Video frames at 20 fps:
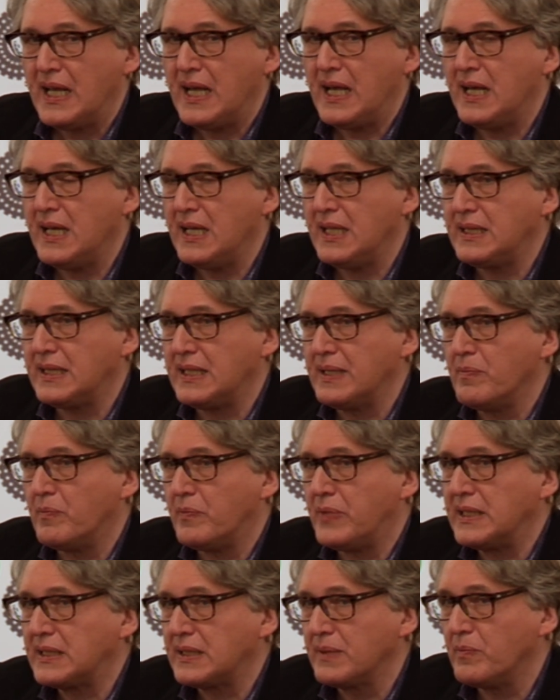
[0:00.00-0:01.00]
And
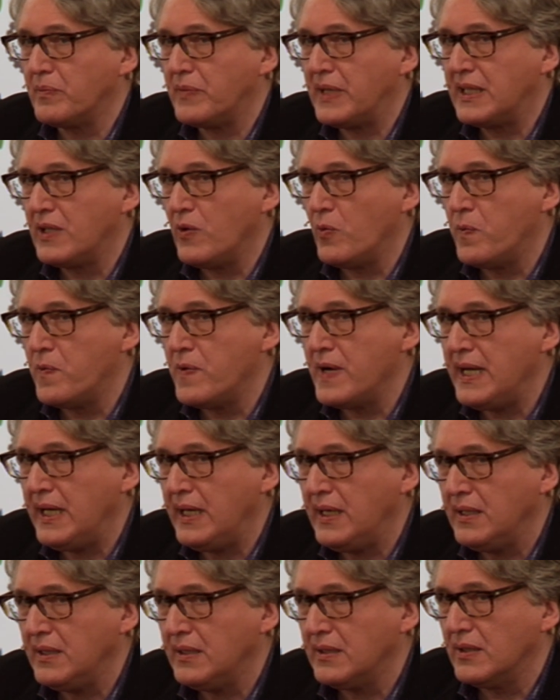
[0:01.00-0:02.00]
but the way
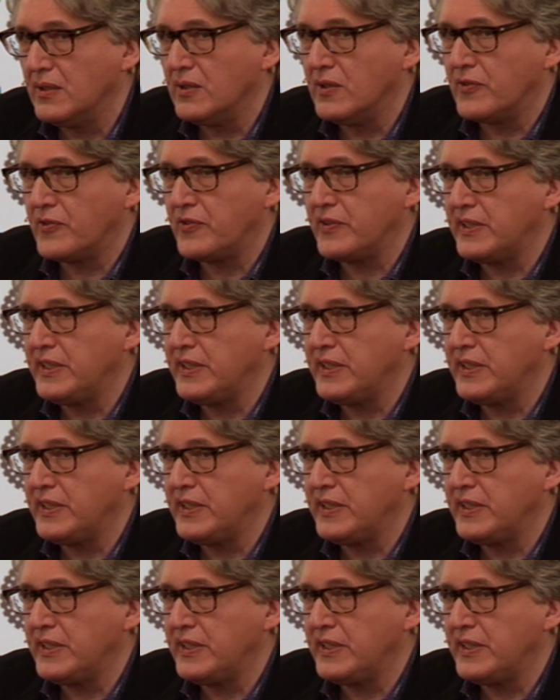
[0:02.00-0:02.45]
of